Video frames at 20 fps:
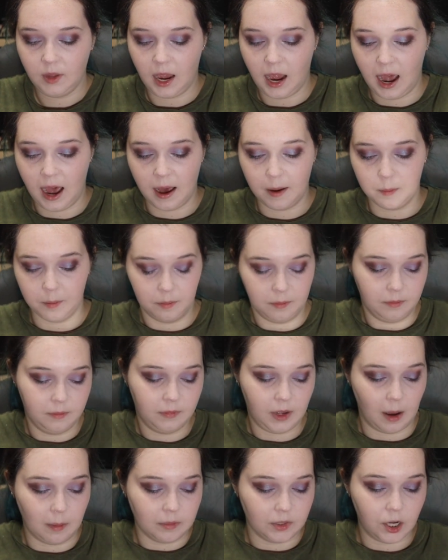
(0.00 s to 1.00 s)

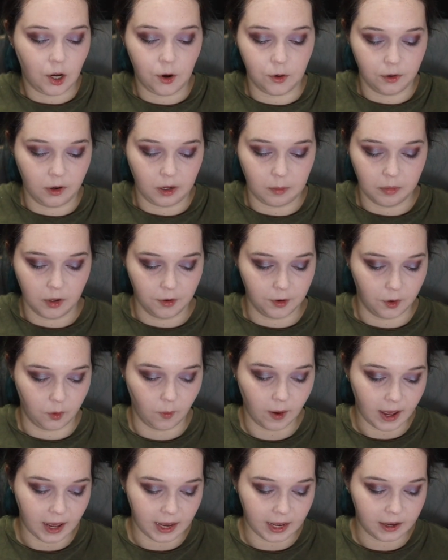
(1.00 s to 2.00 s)
I'm totally blown
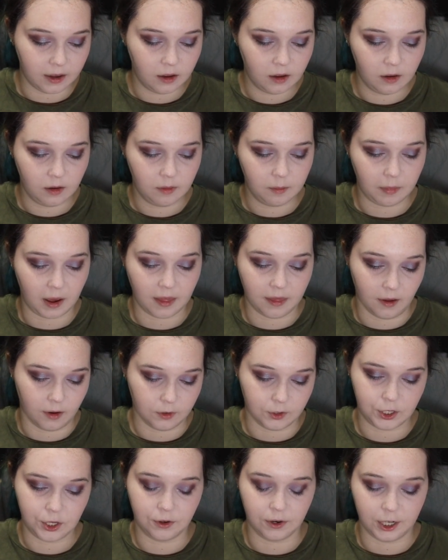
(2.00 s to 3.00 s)
away by
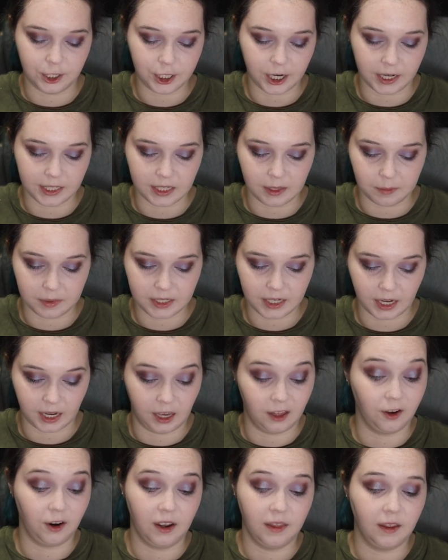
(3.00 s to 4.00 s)
those 3 shades in
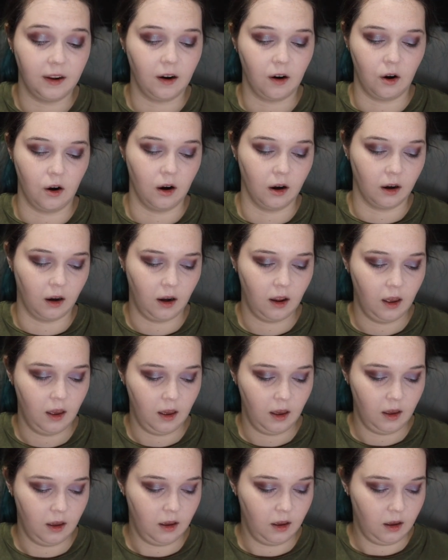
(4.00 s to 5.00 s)
particular, and there are
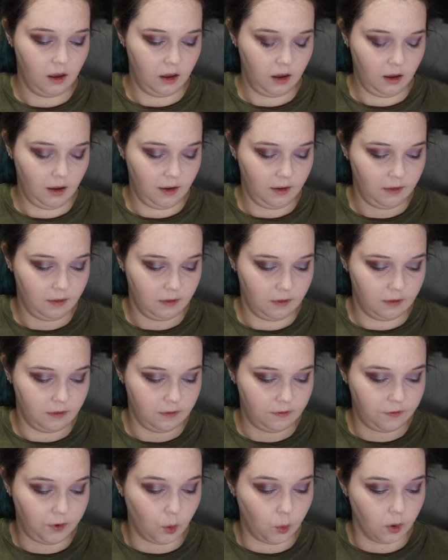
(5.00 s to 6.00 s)

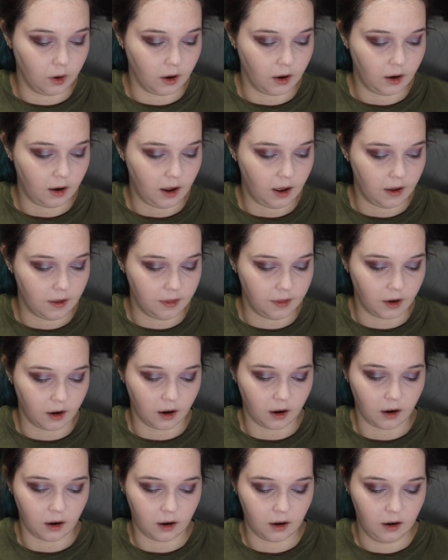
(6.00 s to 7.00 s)
4
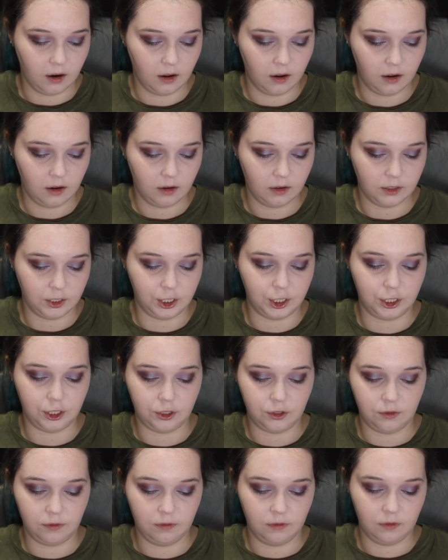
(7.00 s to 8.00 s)
other
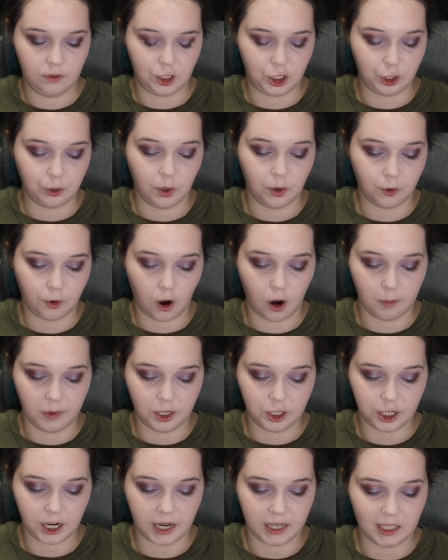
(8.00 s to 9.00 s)

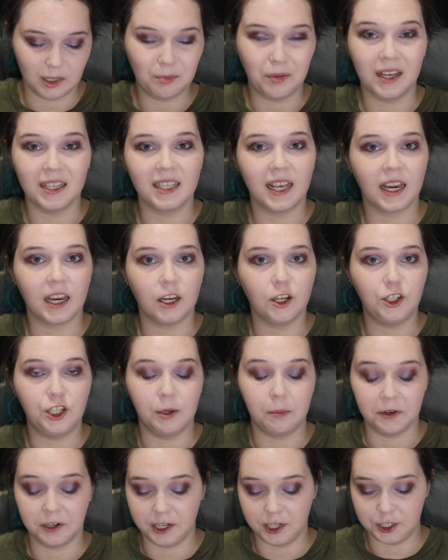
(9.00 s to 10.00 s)
duochrome shades plus like a
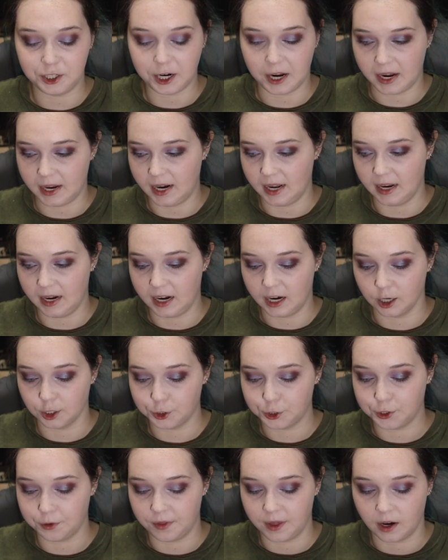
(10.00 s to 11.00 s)
shimmery shade in here,
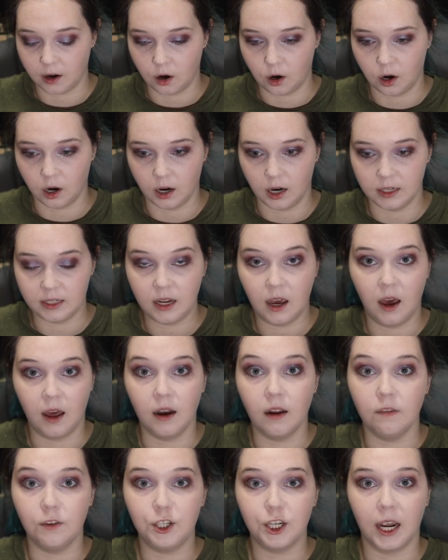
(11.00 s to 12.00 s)
so there are a
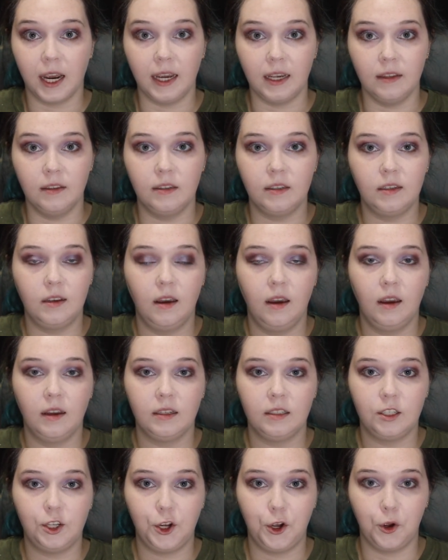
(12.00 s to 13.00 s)
ton of shades
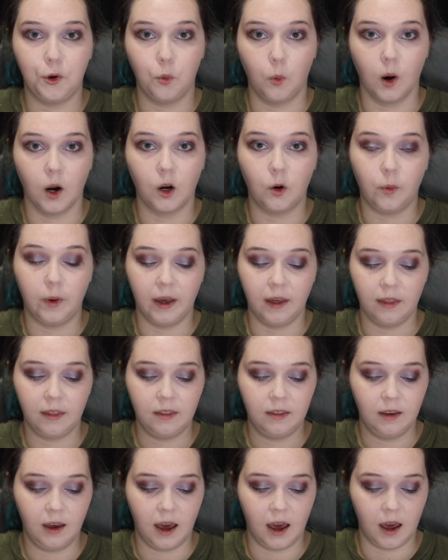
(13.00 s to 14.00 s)
to work
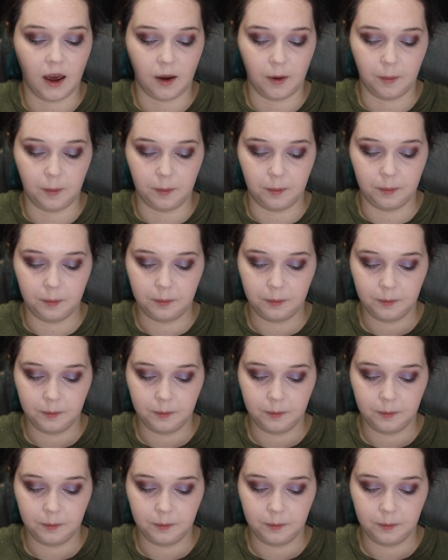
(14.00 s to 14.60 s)
with. I'm